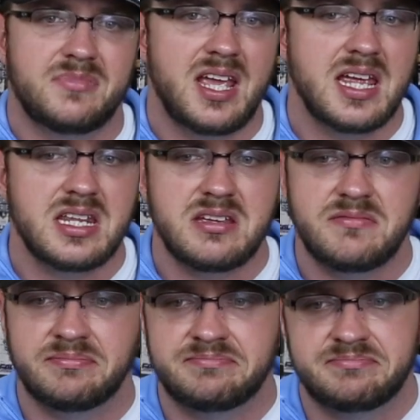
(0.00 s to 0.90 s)

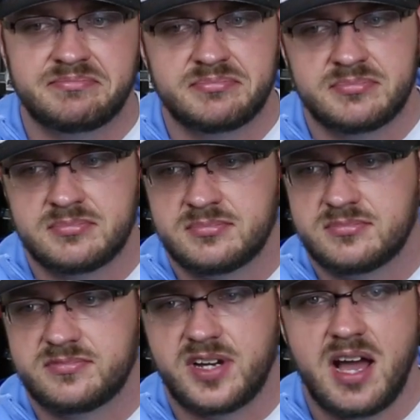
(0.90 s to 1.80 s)

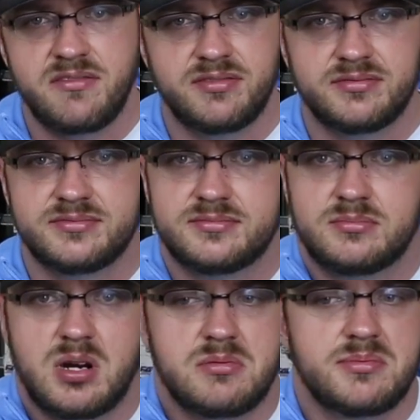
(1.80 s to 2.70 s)
85
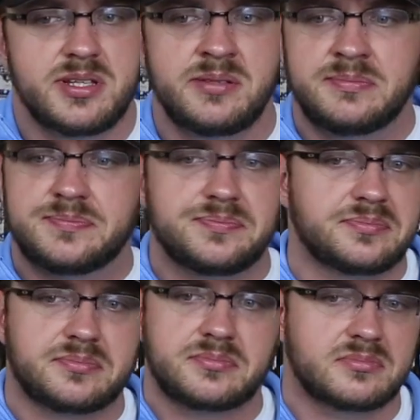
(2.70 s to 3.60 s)
probably.
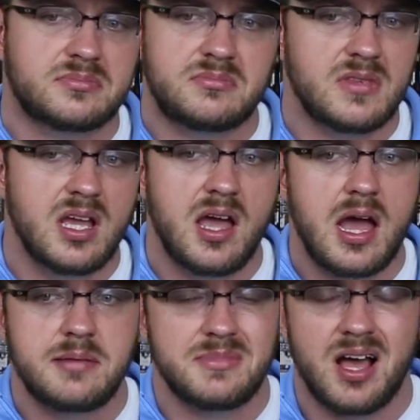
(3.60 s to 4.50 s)

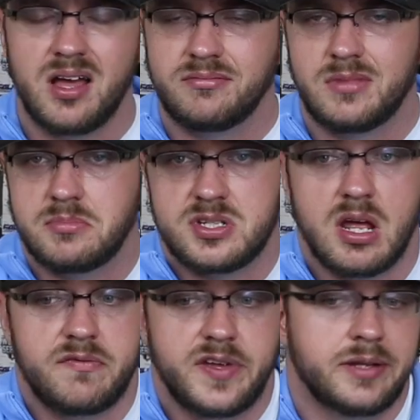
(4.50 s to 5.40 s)
I'm just
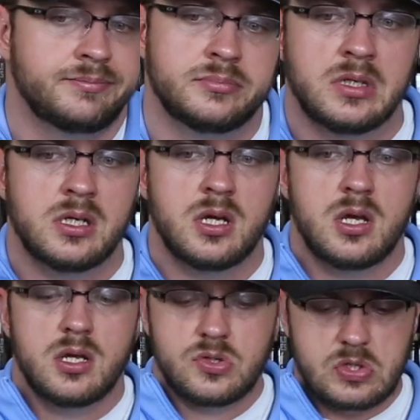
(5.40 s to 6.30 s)
not a fan.
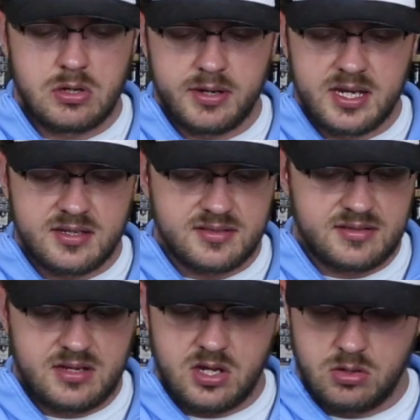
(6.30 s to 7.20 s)
So
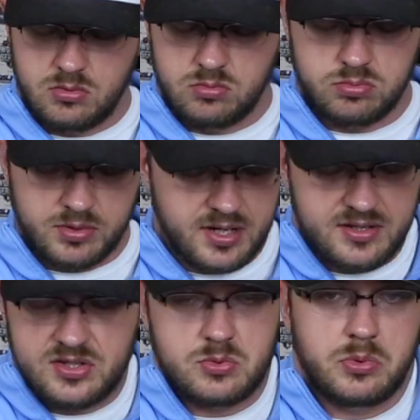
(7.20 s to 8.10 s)
it's
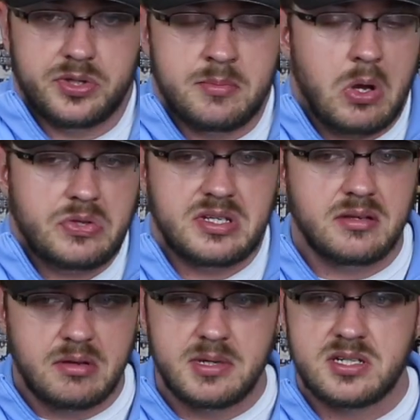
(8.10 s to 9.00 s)
just really
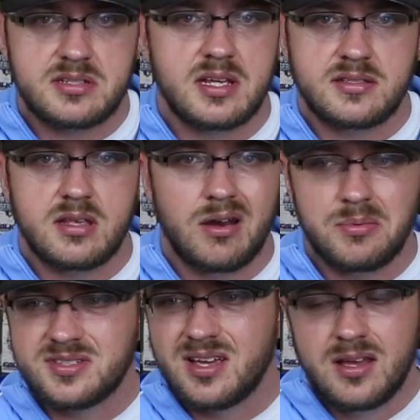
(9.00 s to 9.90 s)
malty. I mean, it just tastes, it
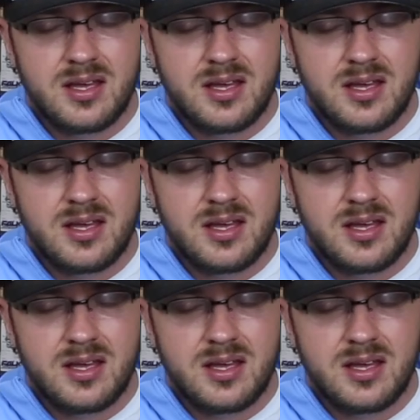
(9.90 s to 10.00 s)
almost,